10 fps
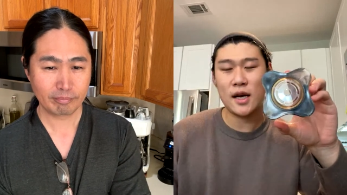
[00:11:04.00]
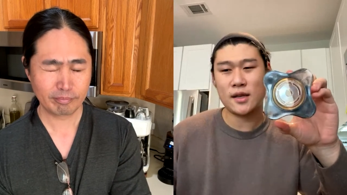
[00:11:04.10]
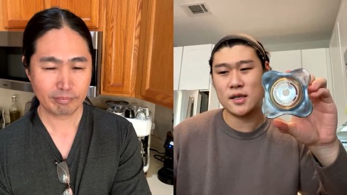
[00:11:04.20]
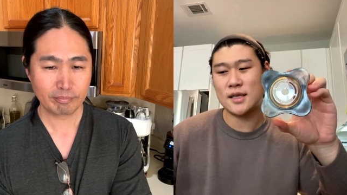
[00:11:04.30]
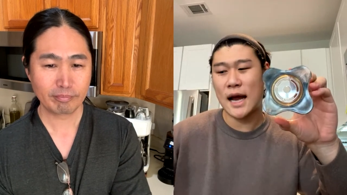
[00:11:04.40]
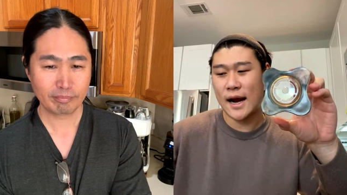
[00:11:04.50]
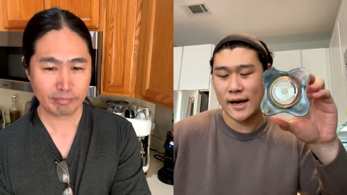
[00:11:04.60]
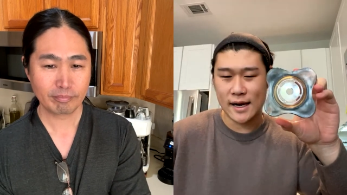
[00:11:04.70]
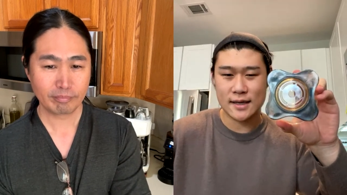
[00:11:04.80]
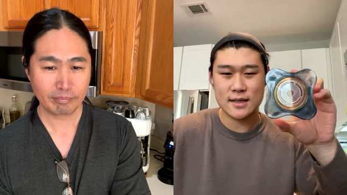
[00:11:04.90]
Speaker 1: like the Stagg
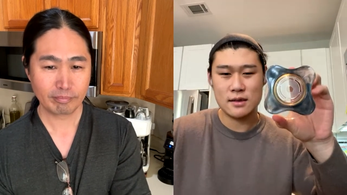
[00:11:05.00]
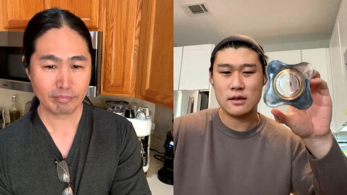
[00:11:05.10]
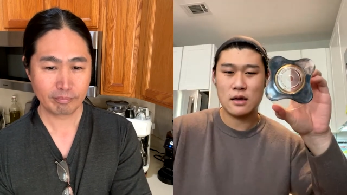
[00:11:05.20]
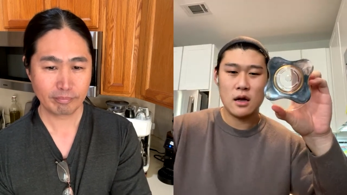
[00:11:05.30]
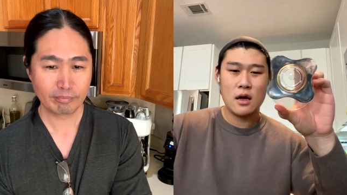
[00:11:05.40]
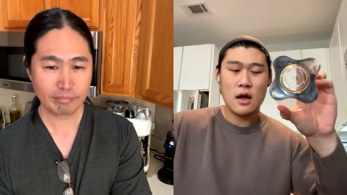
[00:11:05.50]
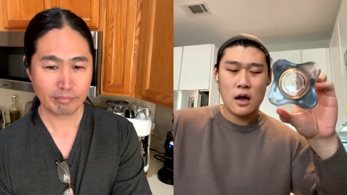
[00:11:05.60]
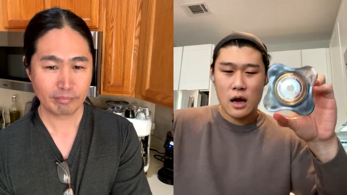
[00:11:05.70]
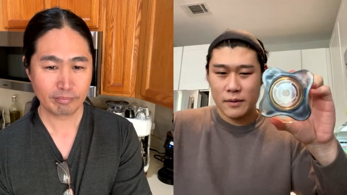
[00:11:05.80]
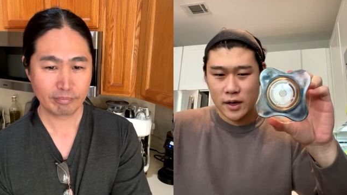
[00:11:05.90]
X.
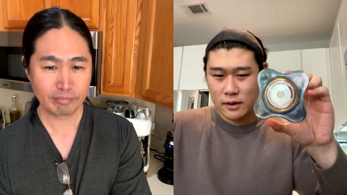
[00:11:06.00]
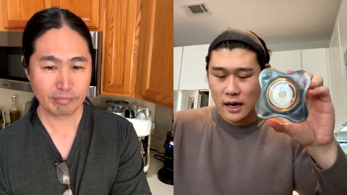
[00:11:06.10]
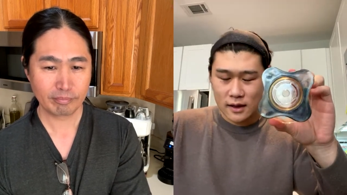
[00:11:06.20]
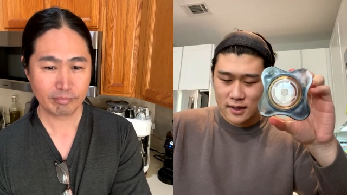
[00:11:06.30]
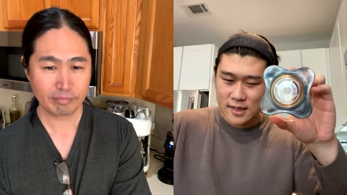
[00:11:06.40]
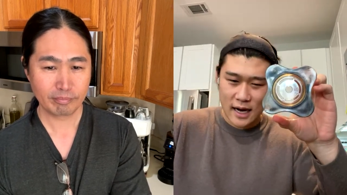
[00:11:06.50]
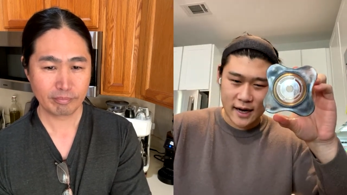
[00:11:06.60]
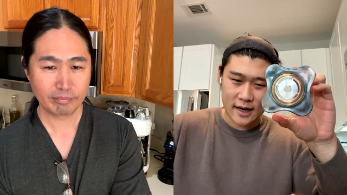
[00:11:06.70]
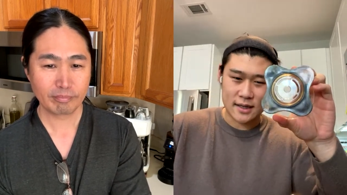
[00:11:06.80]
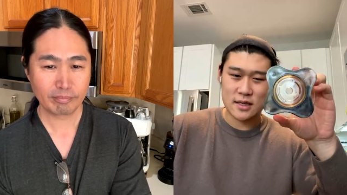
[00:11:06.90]
I mean, not the
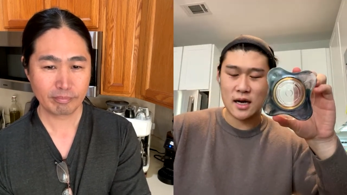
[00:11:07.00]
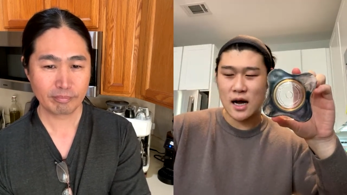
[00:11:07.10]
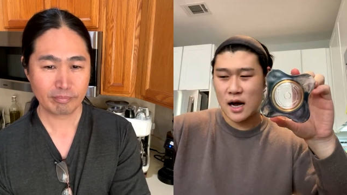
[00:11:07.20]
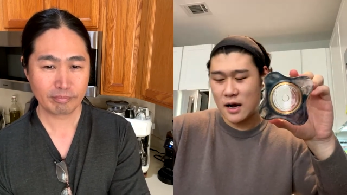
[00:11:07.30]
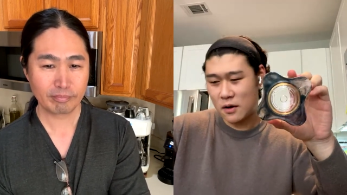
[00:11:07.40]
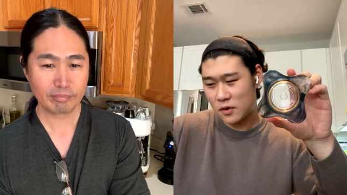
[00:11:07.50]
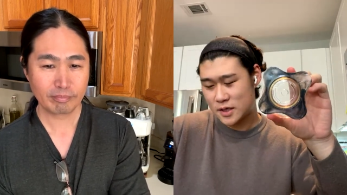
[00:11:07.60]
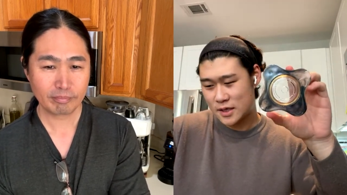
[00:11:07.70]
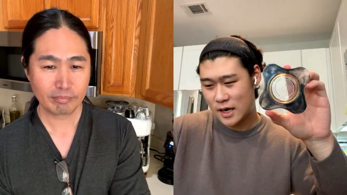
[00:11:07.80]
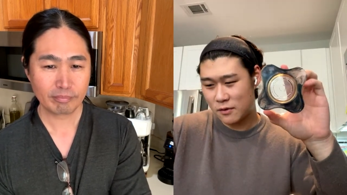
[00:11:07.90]
Stagg X. Uh,
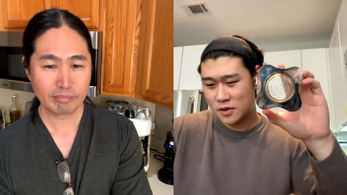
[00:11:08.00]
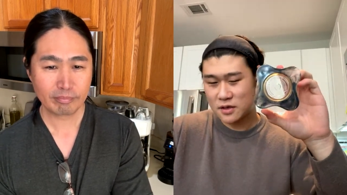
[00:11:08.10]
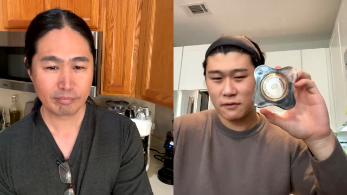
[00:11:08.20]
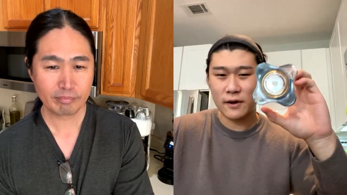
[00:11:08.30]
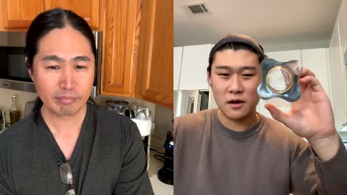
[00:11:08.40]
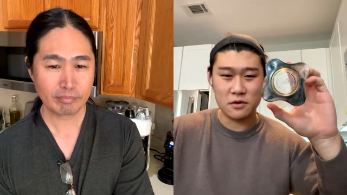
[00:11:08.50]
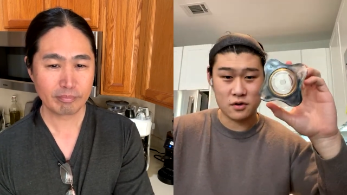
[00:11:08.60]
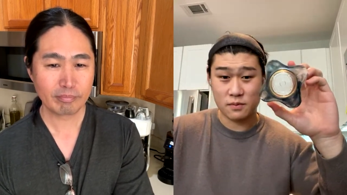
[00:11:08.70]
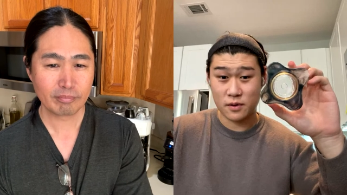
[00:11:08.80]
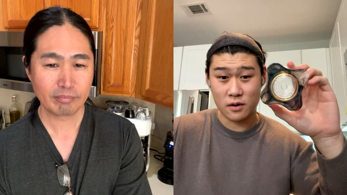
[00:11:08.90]
what's that? What's the fellow
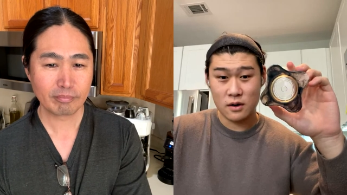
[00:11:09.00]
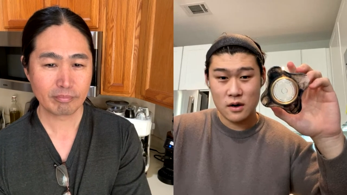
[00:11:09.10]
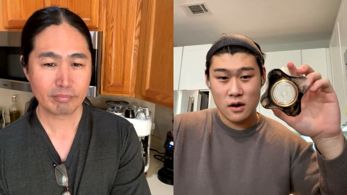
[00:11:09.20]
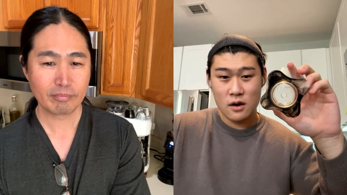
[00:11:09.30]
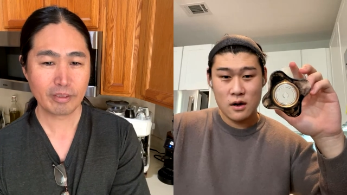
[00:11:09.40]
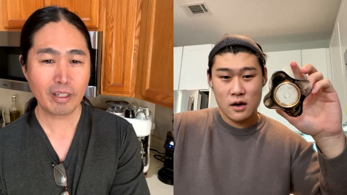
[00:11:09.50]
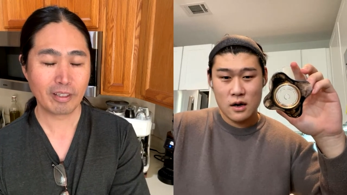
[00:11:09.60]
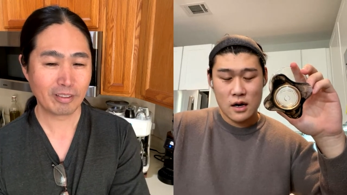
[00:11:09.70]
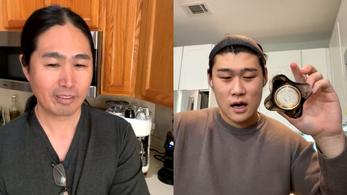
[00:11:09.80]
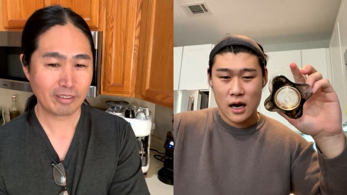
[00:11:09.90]
dripper? Yeah.
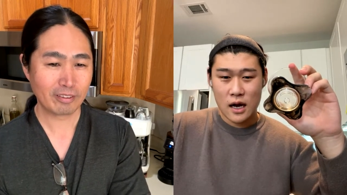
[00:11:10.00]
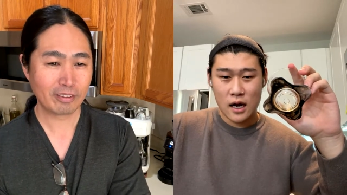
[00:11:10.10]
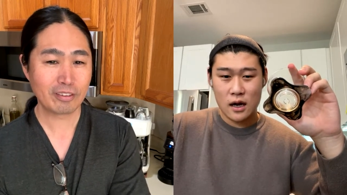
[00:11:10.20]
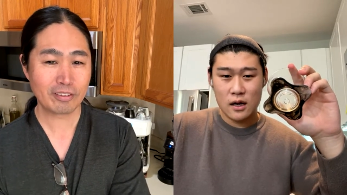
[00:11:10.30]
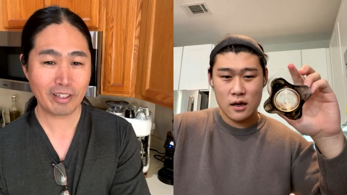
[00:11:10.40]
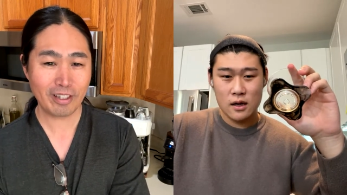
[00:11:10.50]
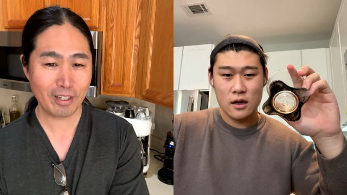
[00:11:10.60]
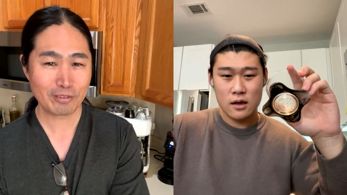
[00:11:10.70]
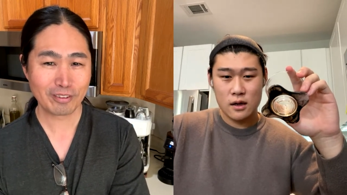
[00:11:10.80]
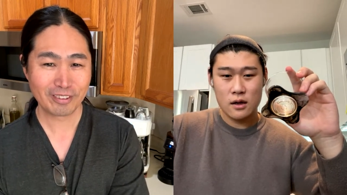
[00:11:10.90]
Speaker 2: Uh, Stagg
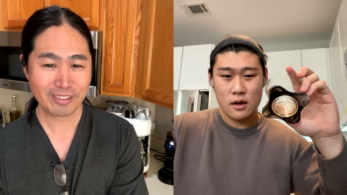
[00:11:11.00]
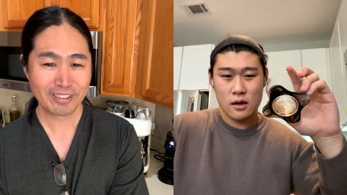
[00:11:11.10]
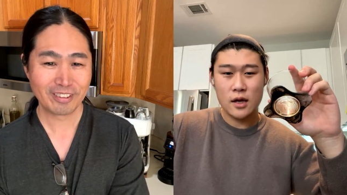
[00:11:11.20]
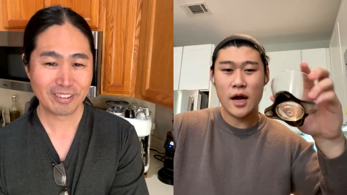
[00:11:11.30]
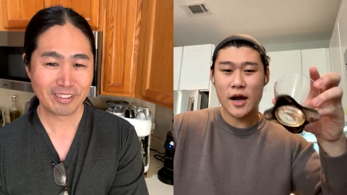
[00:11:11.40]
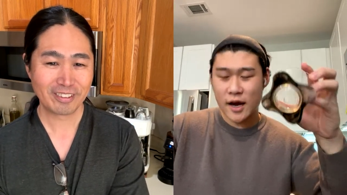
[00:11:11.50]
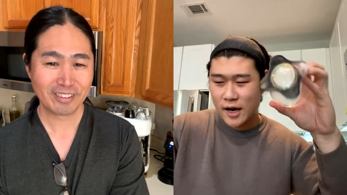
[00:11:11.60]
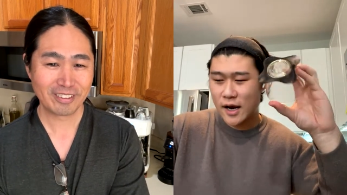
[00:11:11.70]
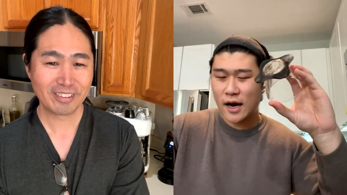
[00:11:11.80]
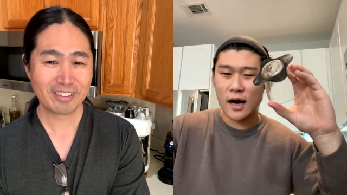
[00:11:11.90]
X.
Speaker 1: Yeah, yeah, yeah,
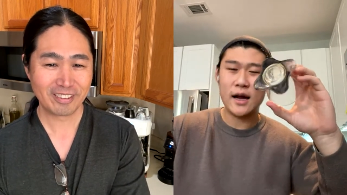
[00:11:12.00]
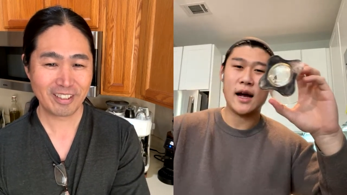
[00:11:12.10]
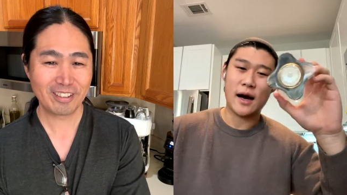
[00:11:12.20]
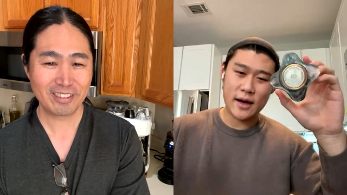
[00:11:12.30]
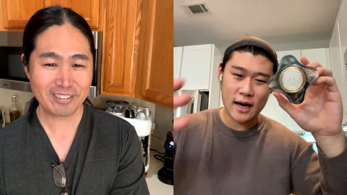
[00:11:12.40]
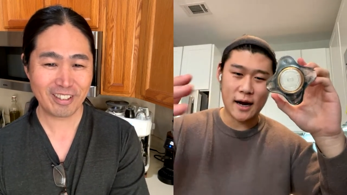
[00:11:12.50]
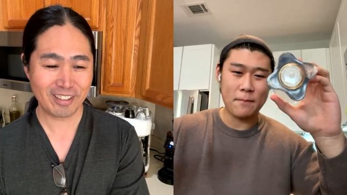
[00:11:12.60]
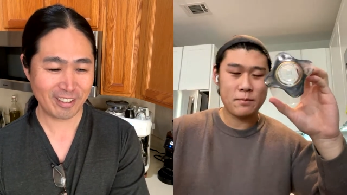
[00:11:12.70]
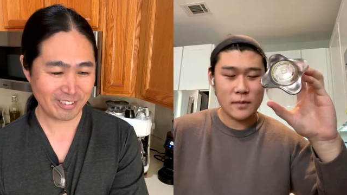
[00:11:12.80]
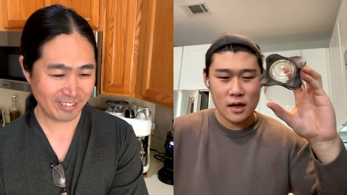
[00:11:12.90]
yeah. Yeah, it yeah, is Stagg
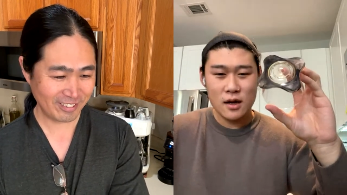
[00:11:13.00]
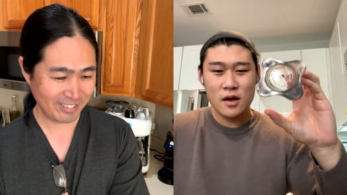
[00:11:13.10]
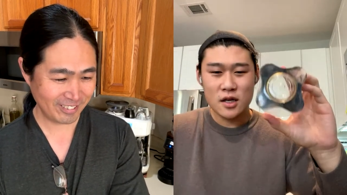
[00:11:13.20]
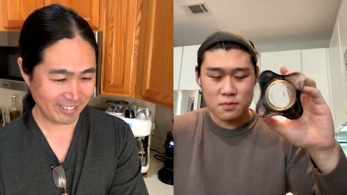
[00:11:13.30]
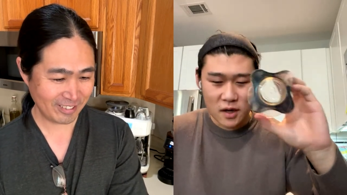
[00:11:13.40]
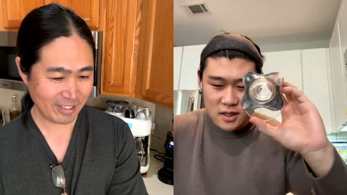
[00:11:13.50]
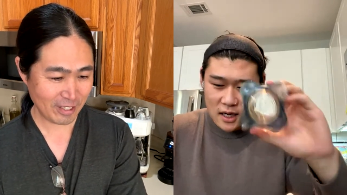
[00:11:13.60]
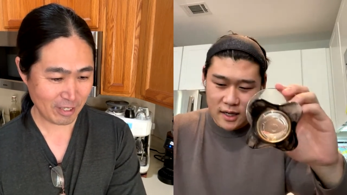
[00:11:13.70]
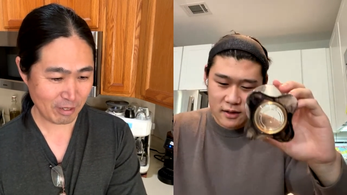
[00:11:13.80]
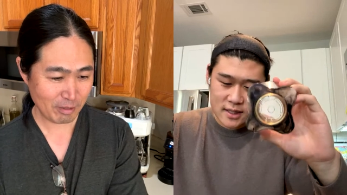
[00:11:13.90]
X. It's much
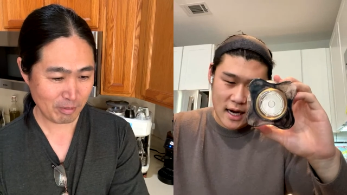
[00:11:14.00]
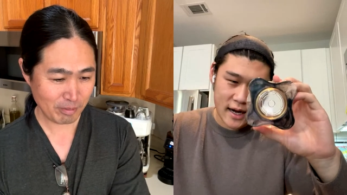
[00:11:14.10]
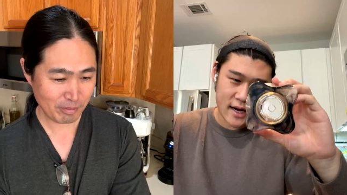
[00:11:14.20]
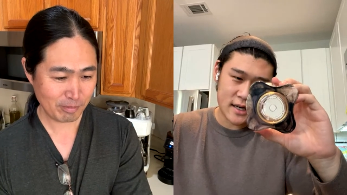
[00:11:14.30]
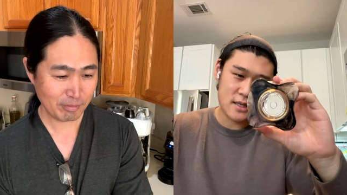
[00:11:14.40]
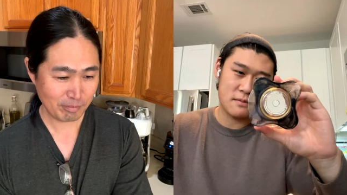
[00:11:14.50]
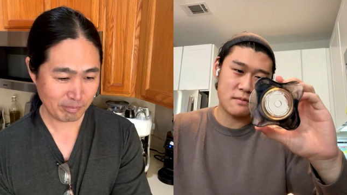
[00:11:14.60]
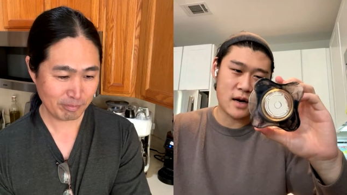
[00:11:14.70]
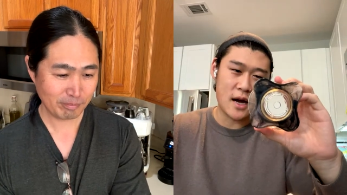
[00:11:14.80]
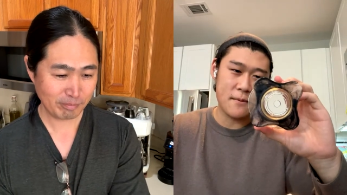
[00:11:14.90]
like the Stagg X,
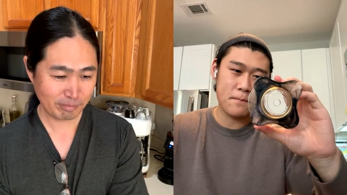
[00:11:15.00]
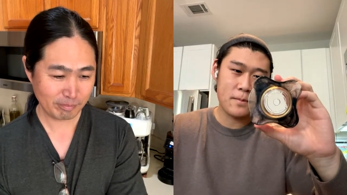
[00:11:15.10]
but